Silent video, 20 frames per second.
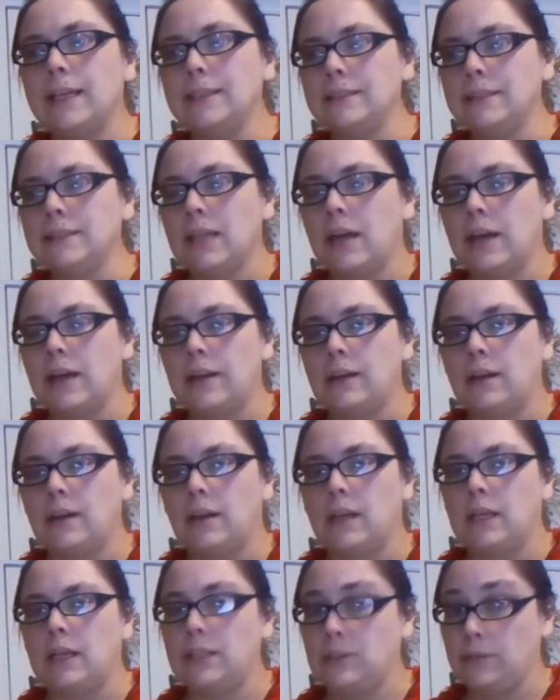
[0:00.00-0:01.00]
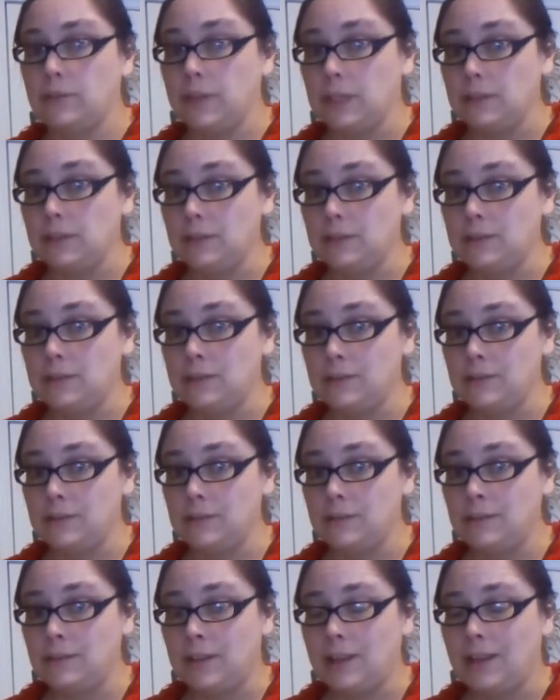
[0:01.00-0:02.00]
that inside each of us
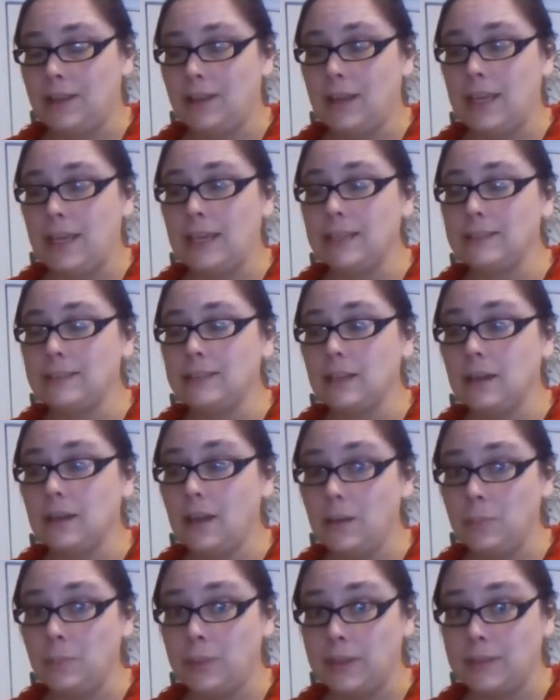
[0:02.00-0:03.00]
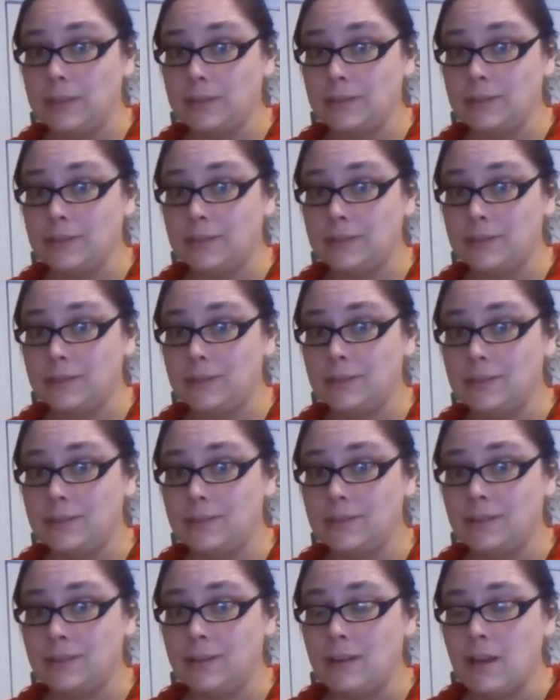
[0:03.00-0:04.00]
is a compass
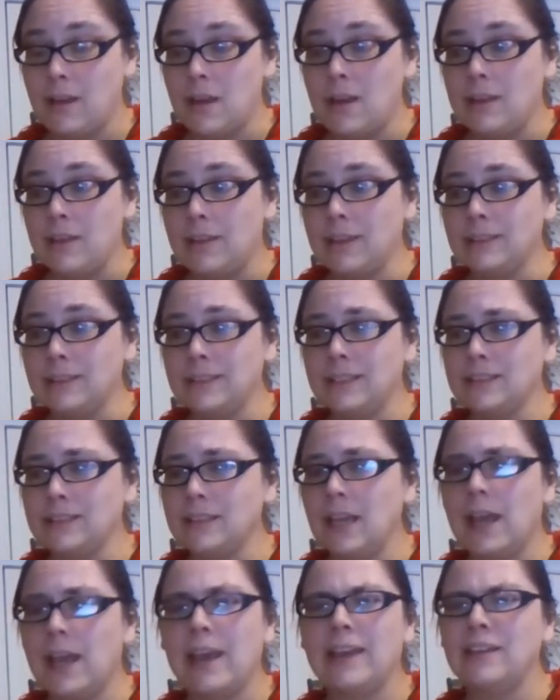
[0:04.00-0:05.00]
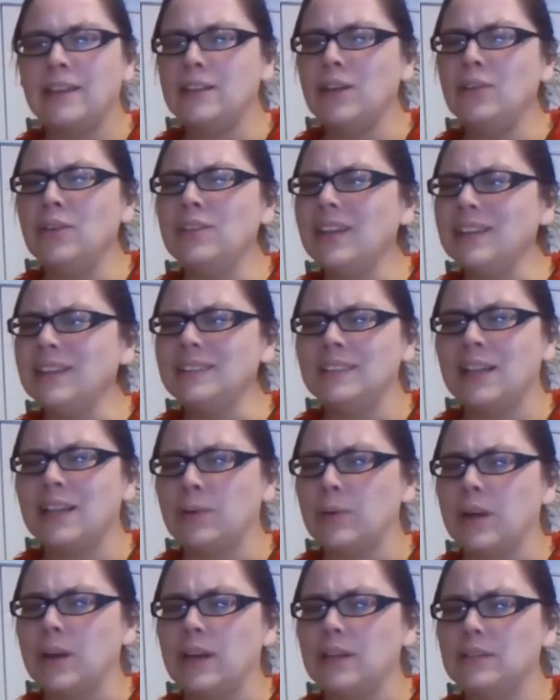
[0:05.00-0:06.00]
that says, hey, no, that's not
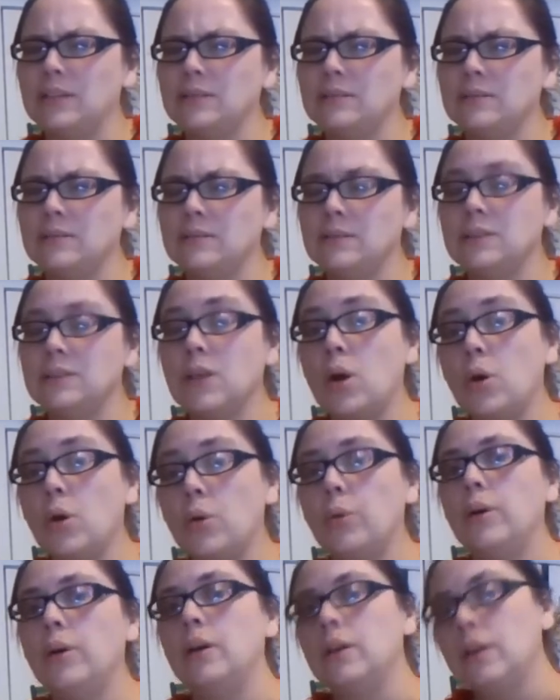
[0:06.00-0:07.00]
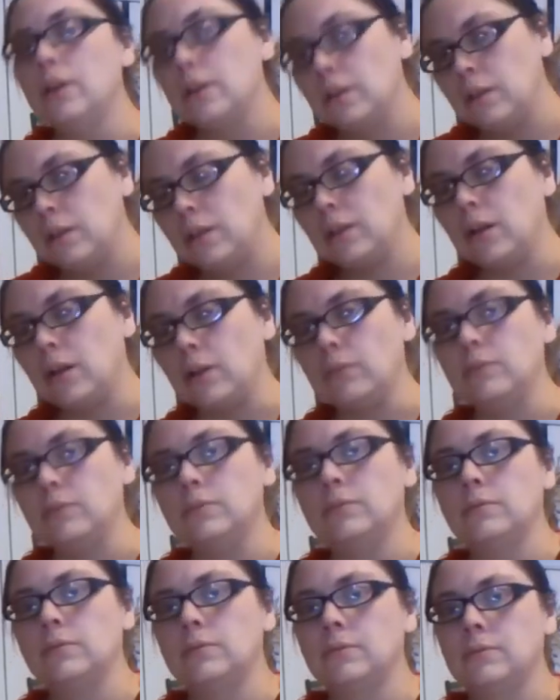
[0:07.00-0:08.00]
right. So, you know,
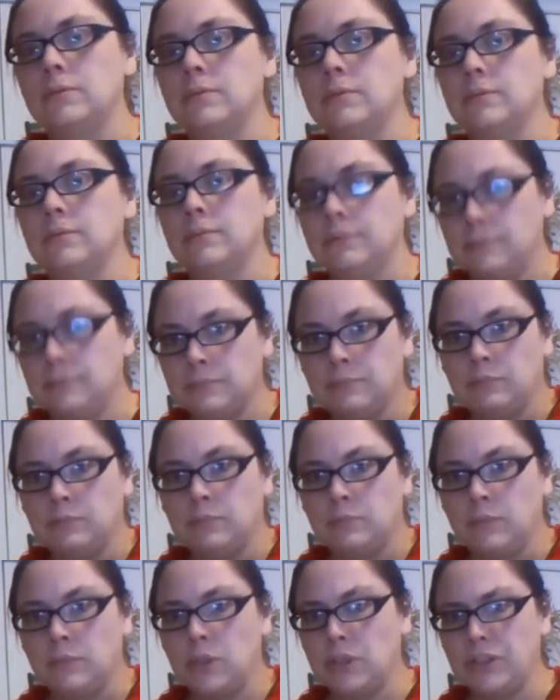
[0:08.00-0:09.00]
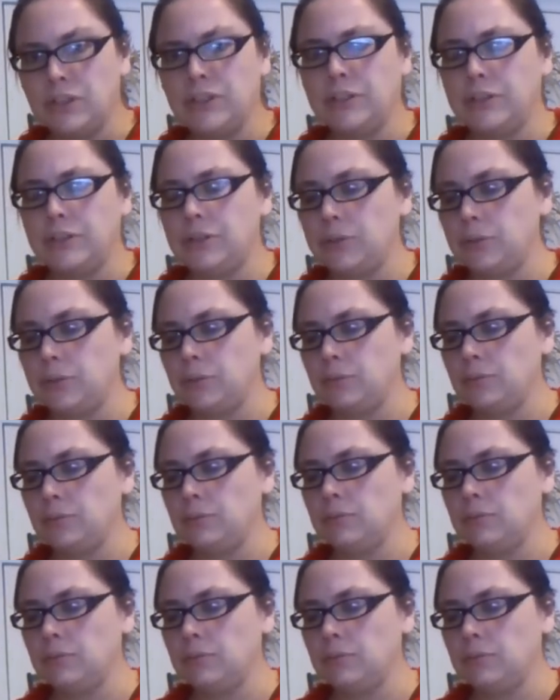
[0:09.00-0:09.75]
you're going to do